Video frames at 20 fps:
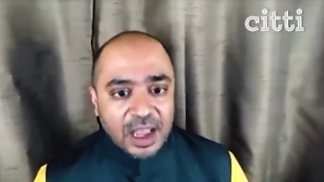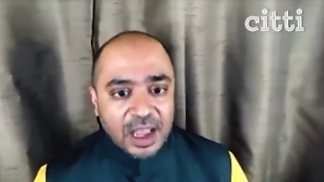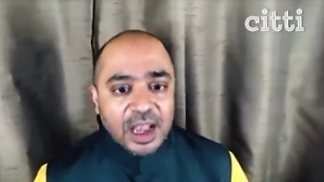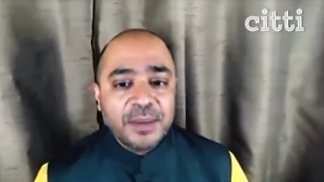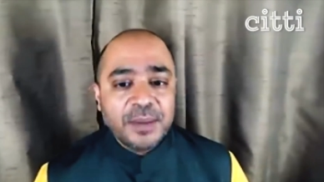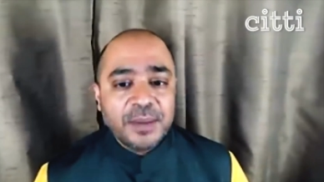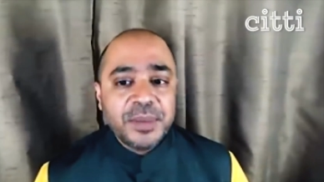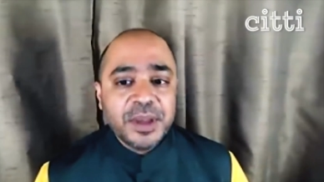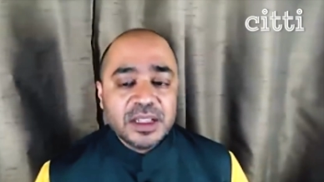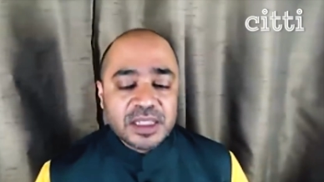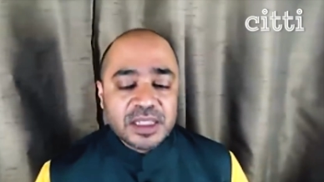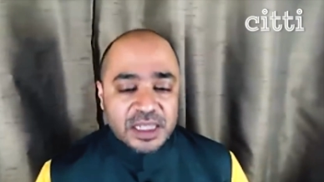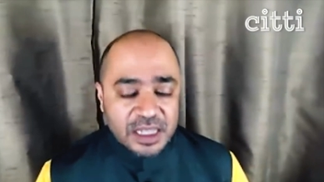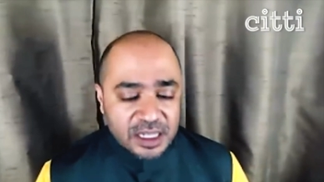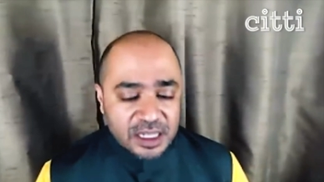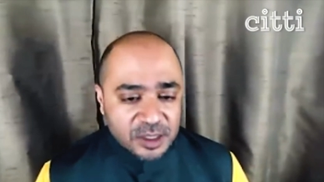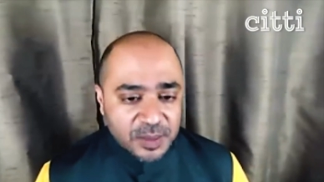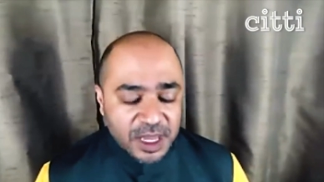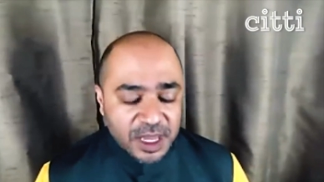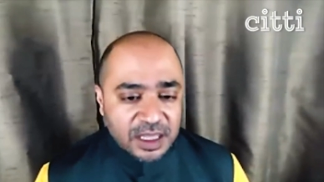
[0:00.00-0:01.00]
Uh, because
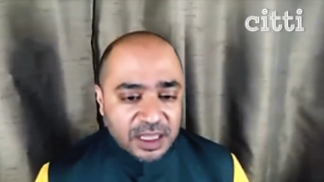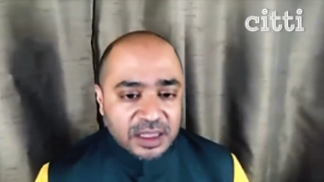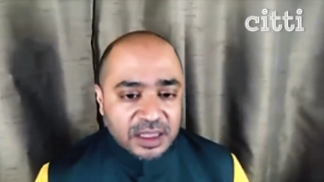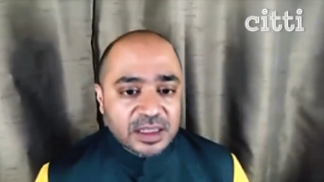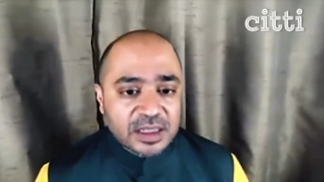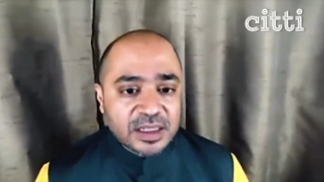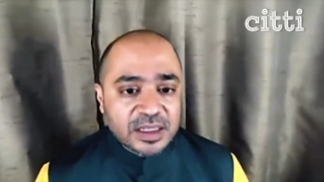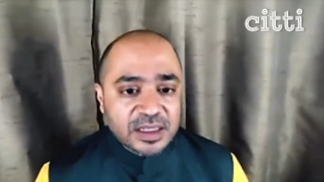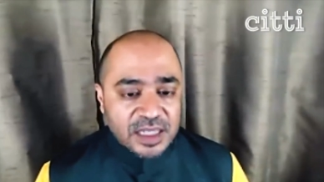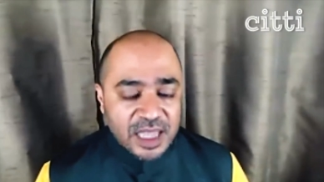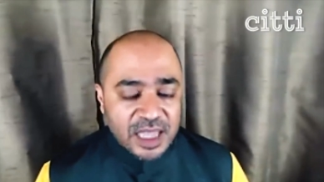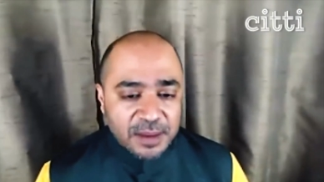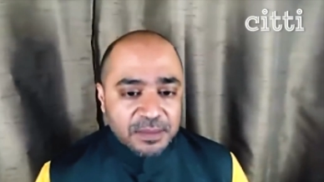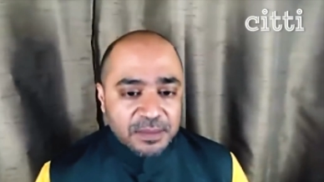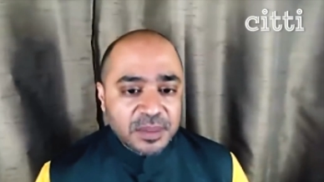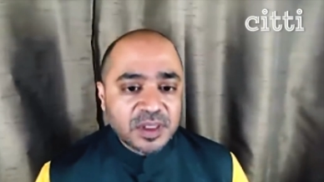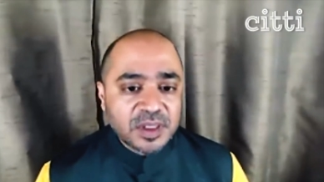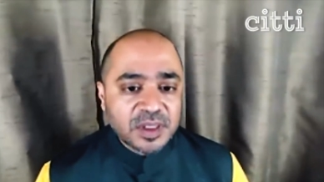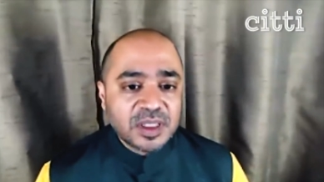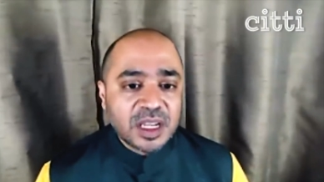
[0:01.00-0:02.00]
he is making the
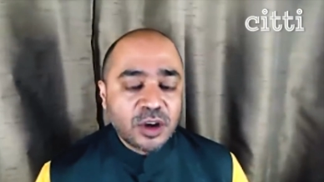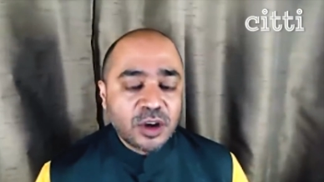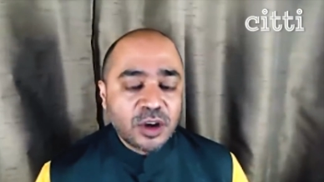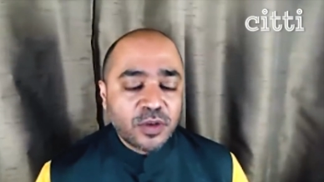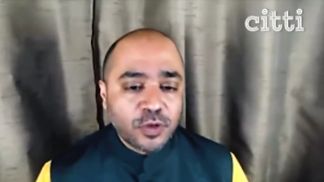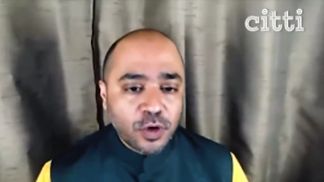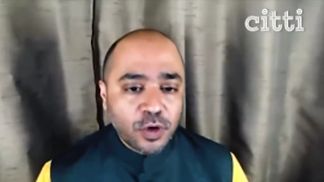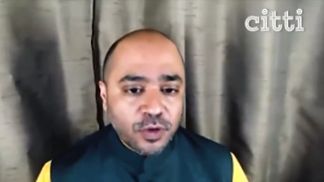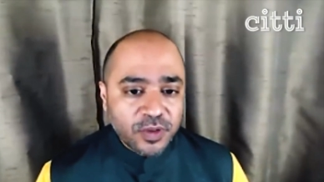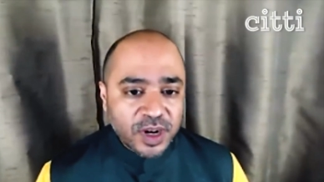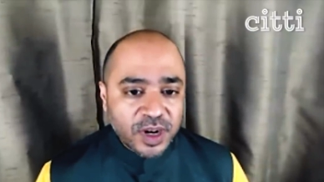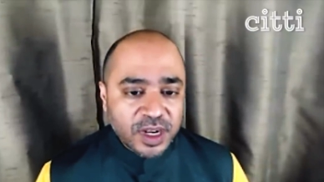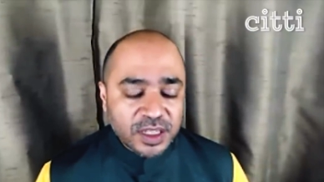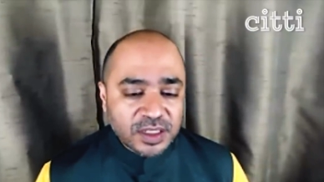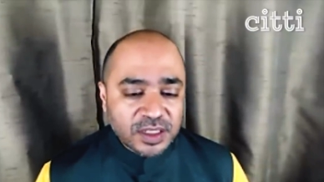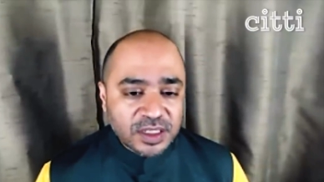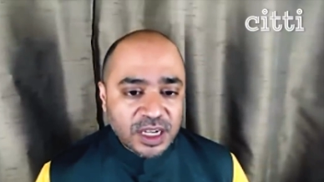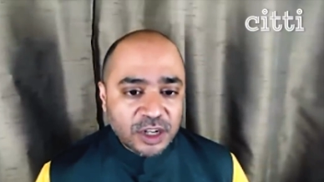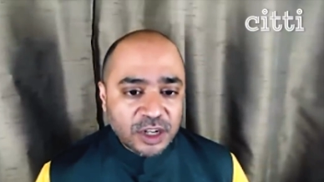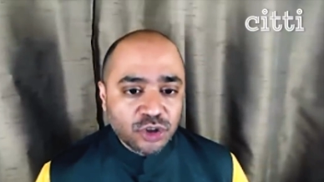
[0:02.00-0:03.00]
same mistake of
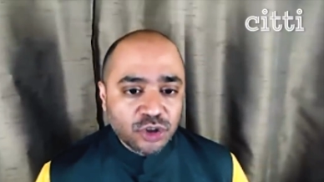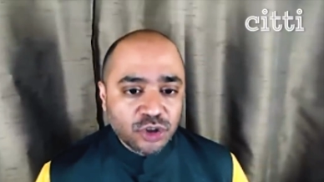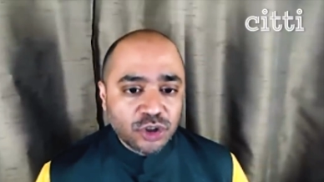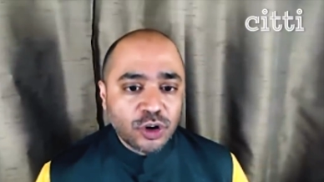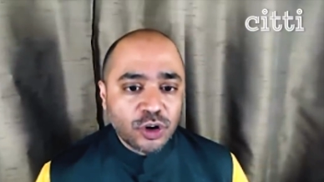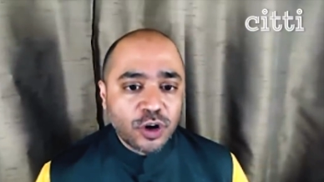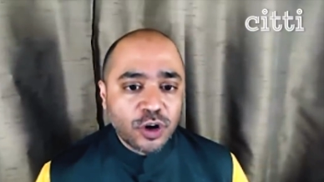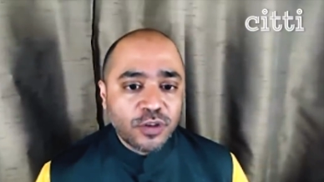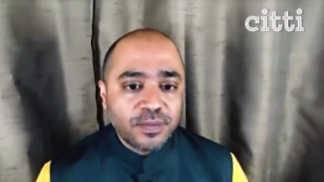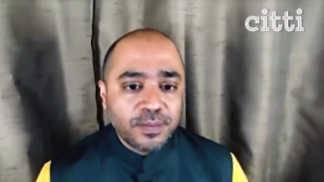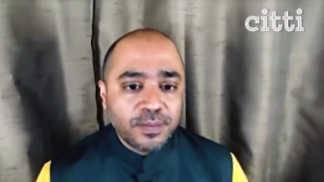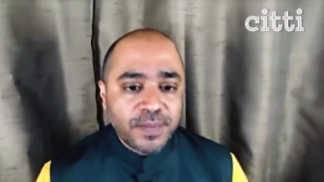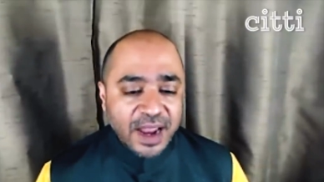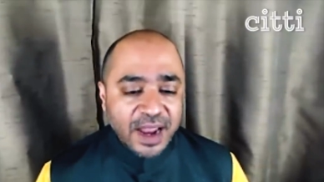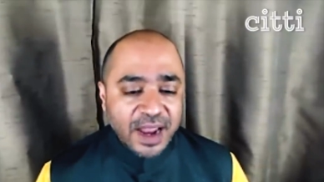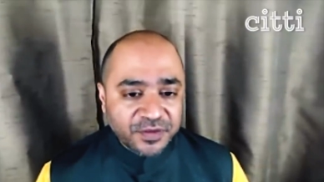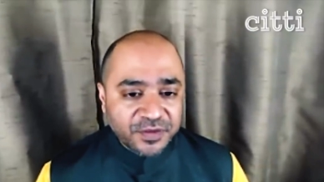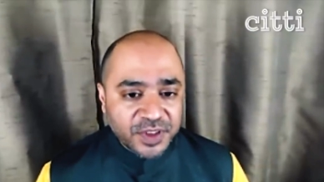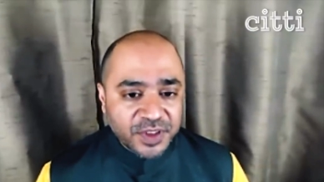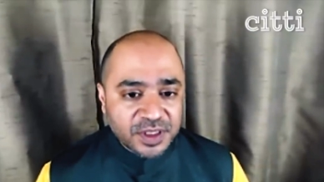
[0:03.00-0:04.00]
overextension of
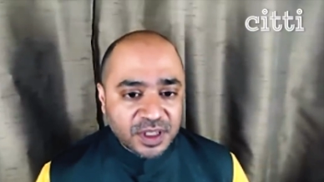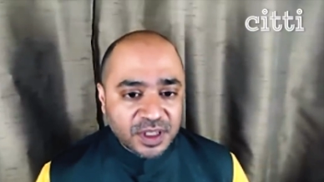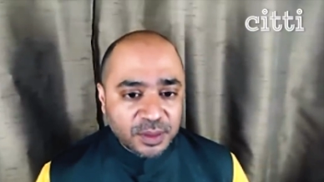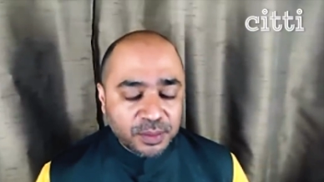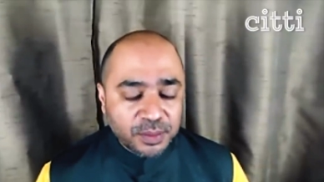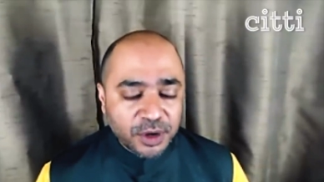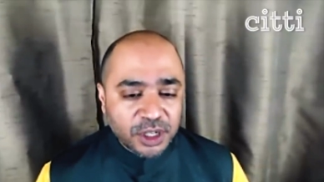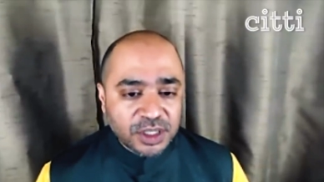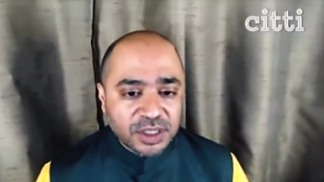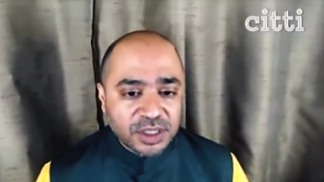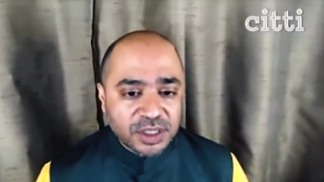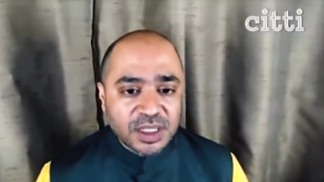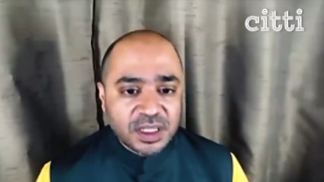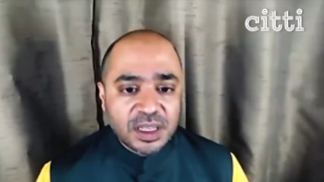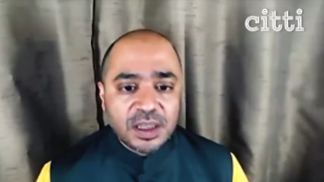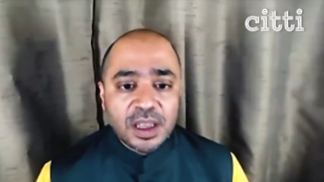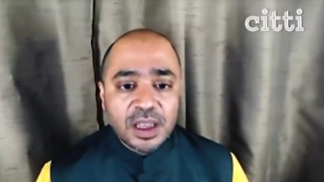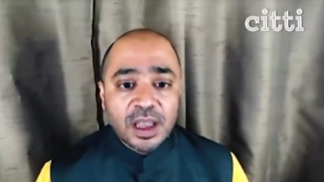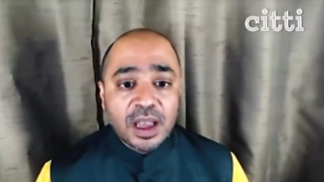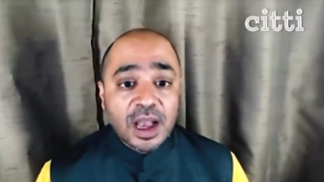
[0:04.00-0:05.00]
bad fiscal
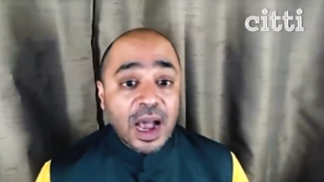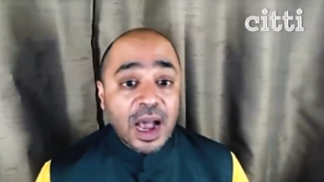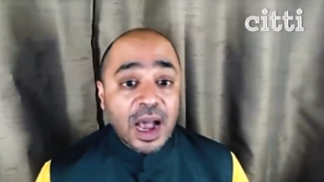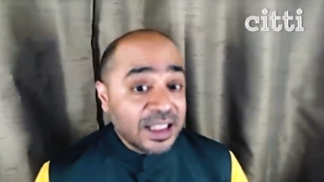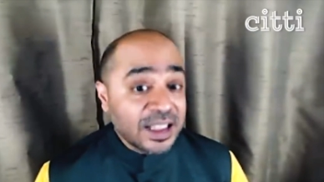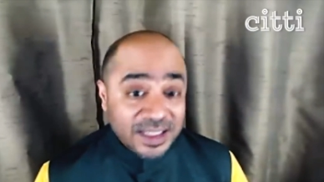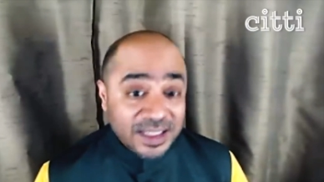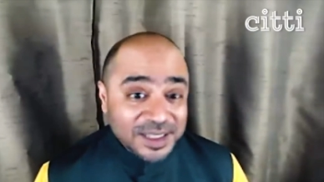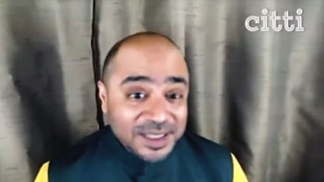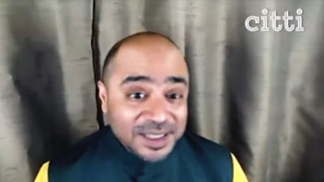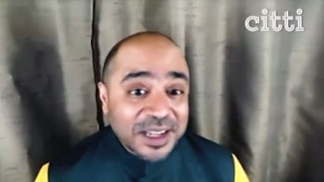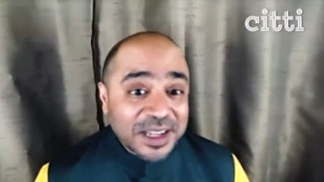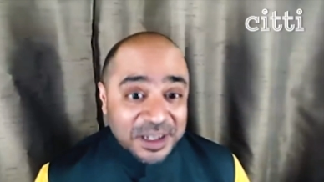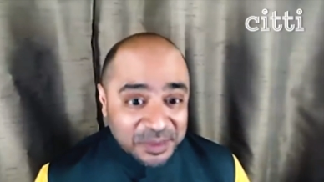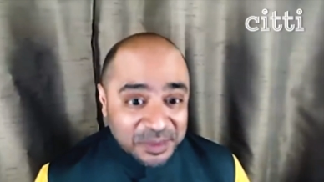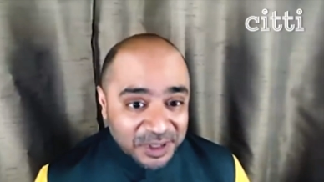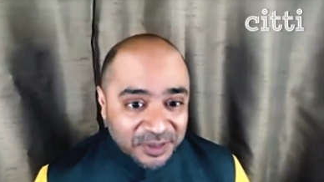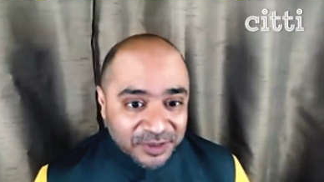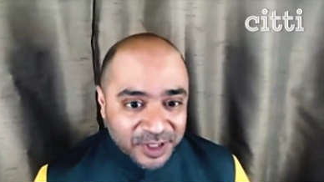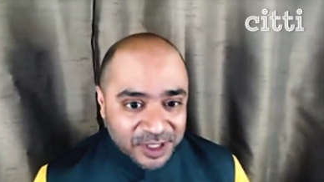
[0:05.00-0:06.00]
policy,
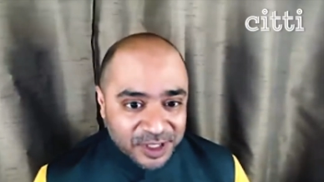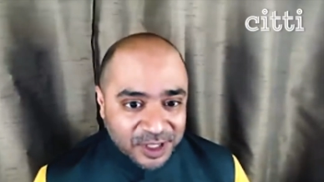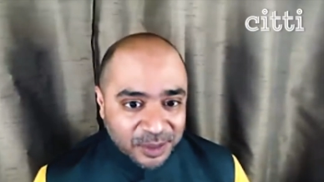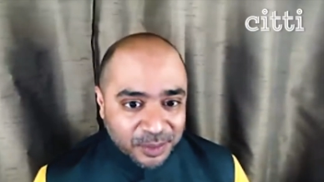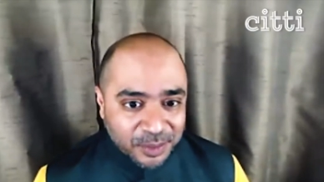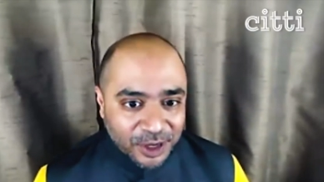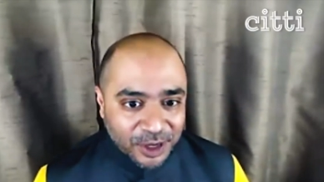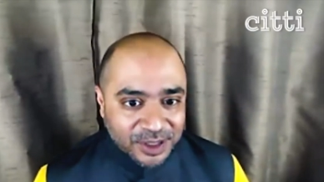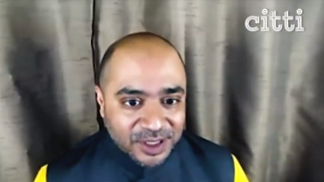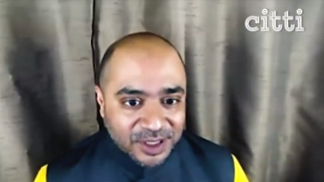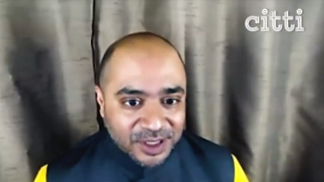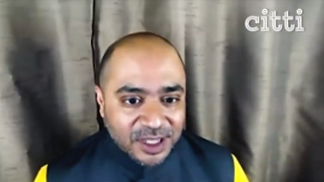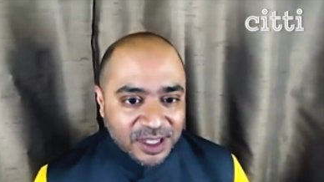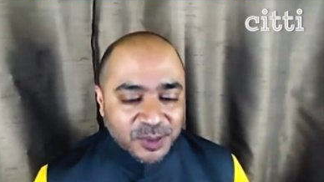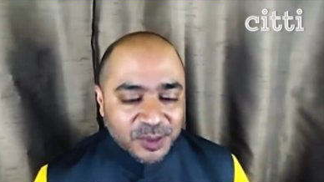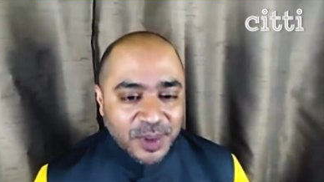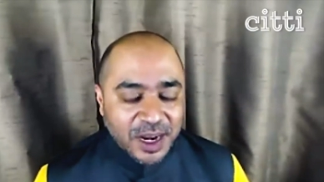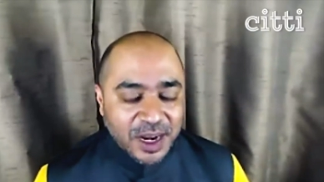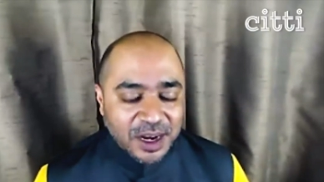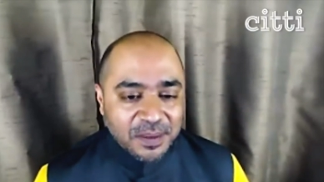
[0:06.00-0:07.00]
unsustainable fiscal policy,
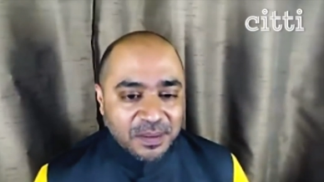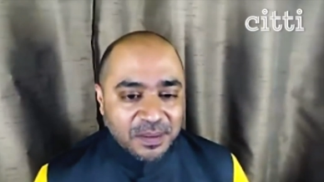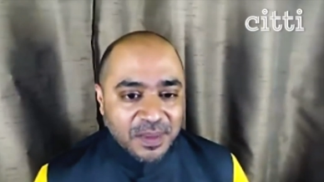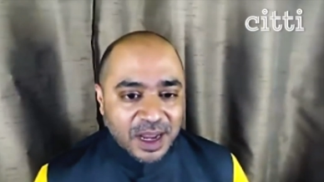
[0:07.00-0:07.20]
spending